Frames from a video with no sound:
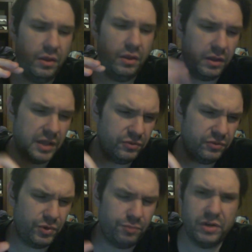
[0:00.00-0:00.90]
The last
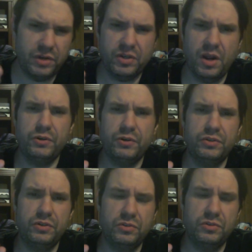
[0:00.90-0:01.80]
few press
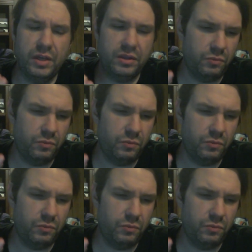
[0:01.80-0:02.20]
conferences, like the